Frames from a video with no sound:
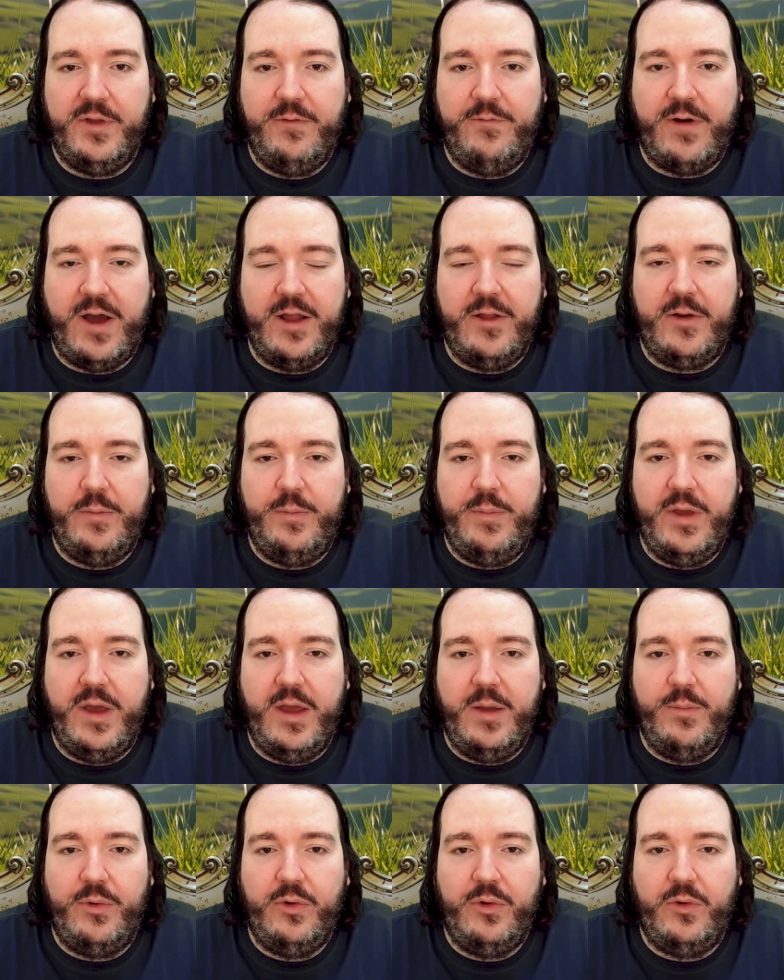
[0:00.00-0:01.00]
fighter be
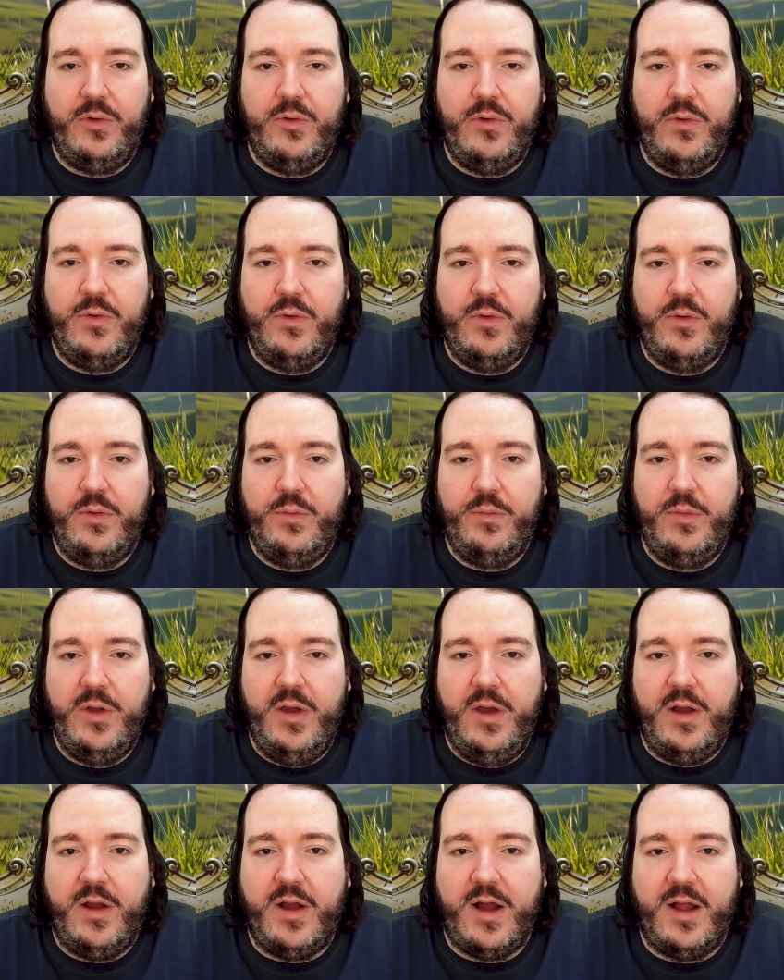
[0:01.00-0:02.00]
able to
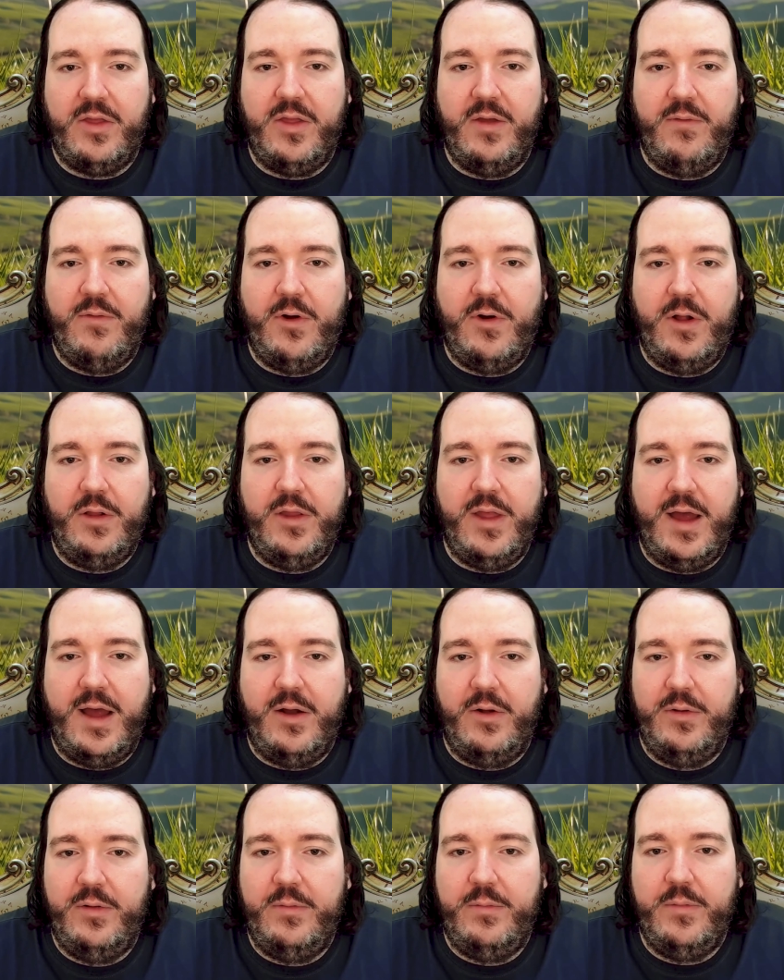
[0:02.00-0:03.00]
cut a wall
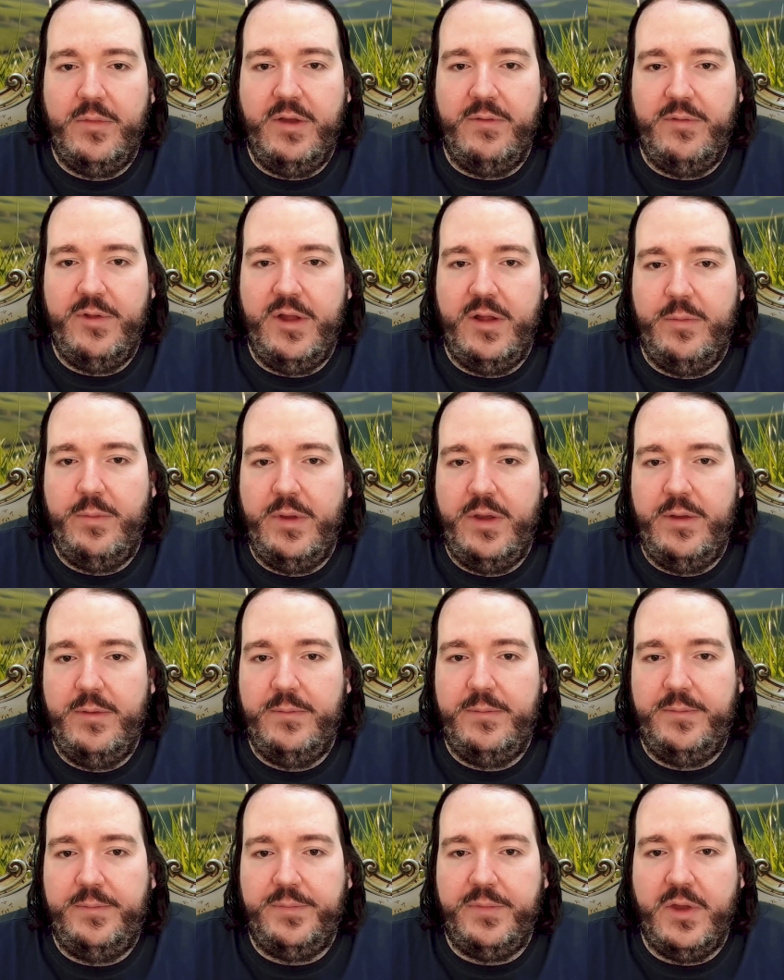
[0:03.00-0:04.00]
down if need be.
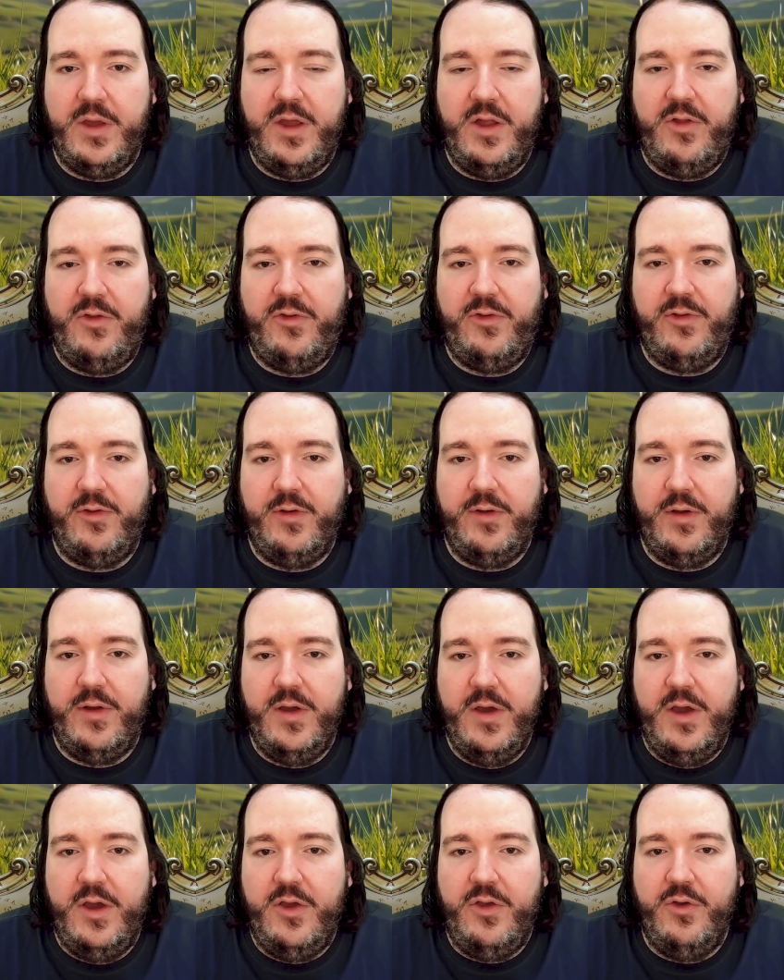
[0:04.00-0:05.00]
It's
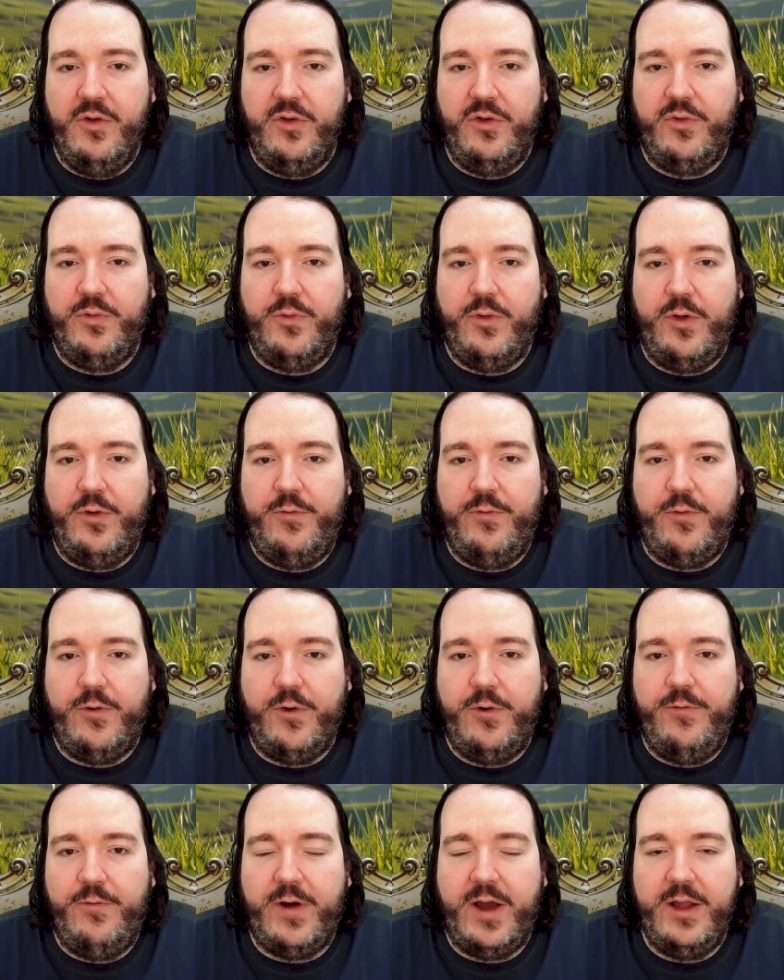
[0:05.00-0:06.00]
useful
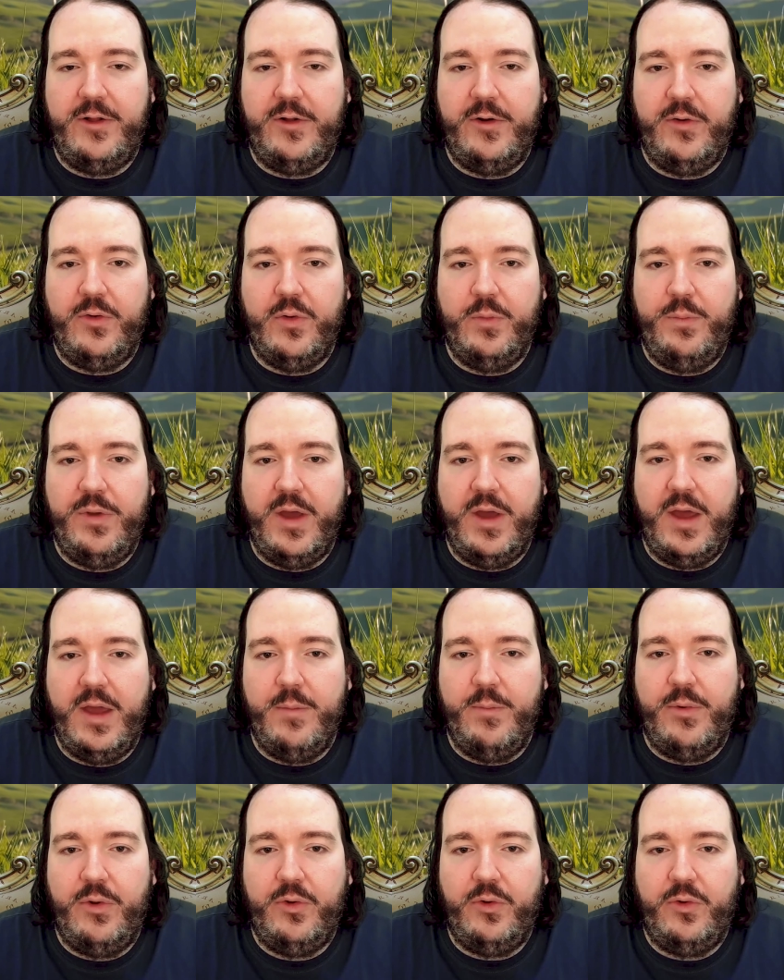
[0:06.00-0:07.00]
for fighter to be
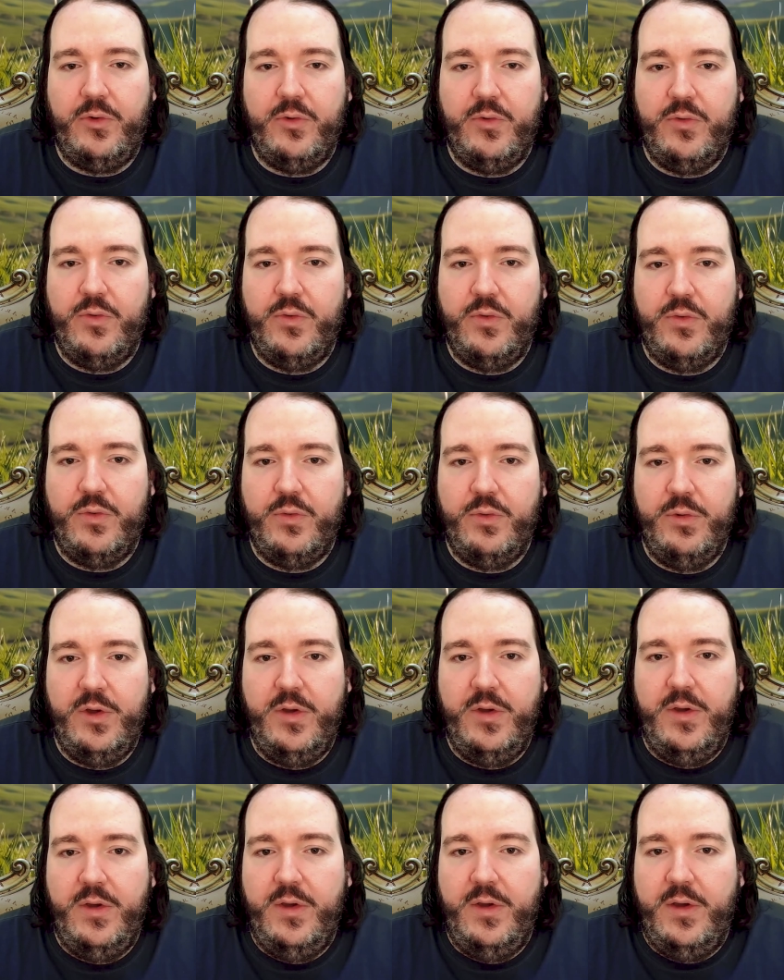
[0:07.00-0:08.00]
able to
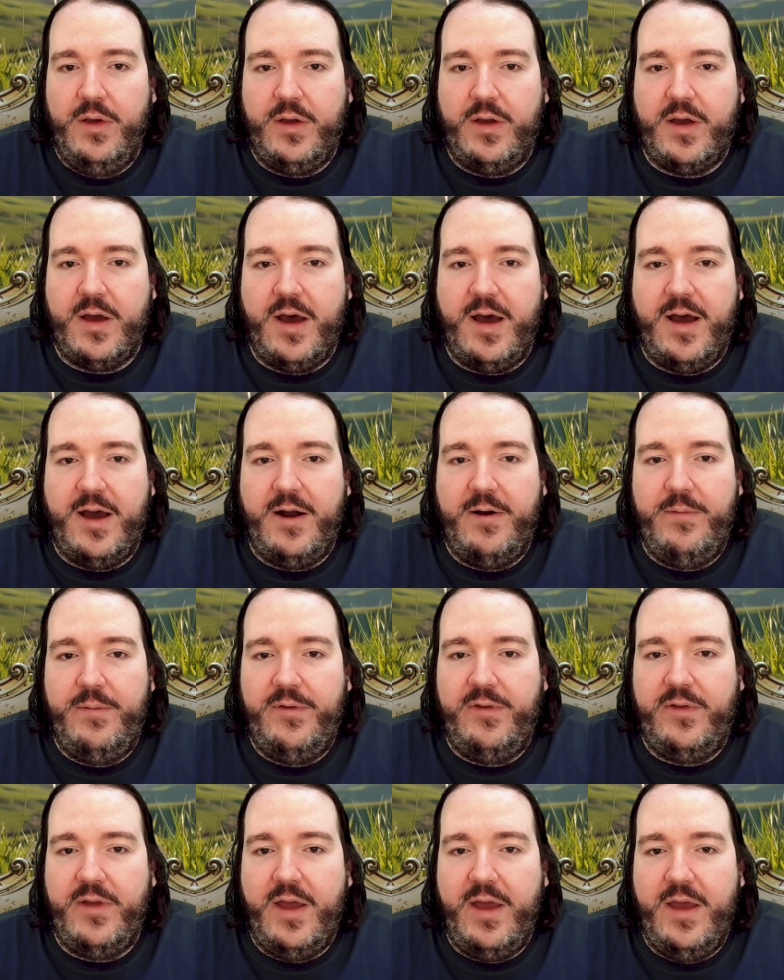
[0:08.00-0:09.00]
carve,
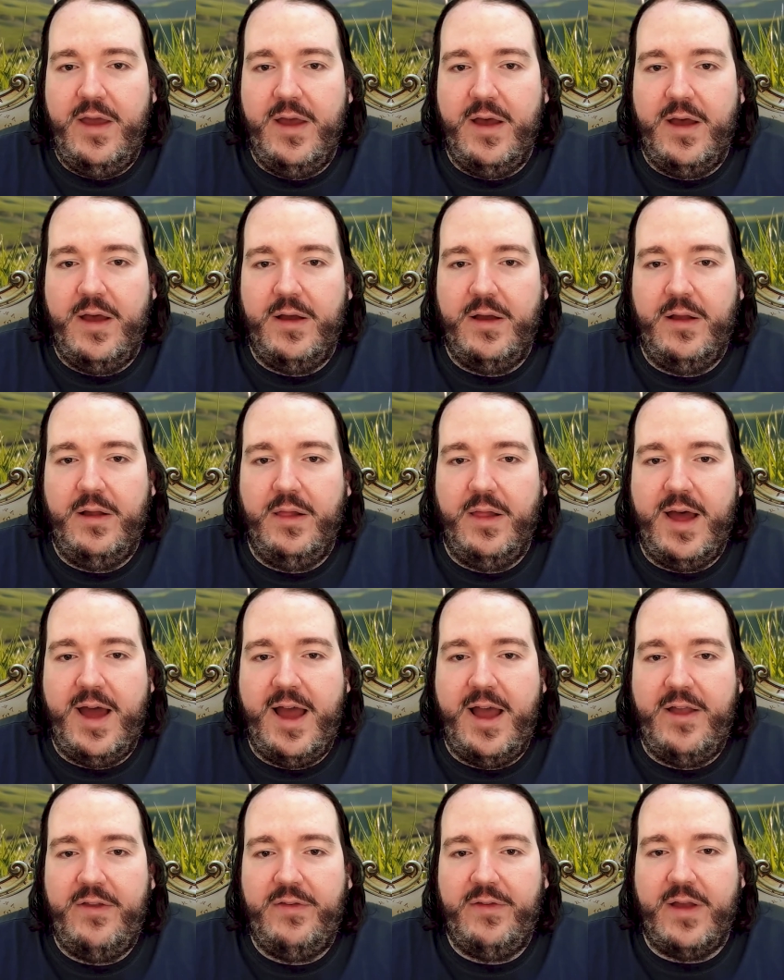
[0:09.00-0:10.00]
say, a
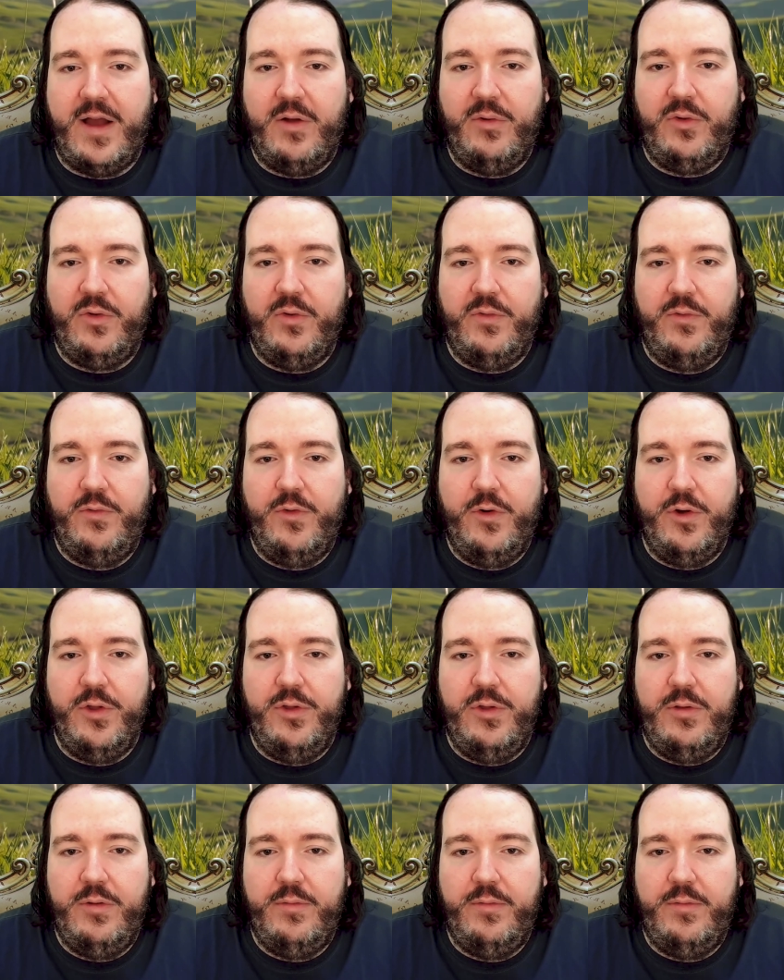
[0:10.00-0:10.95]
glass out of wood.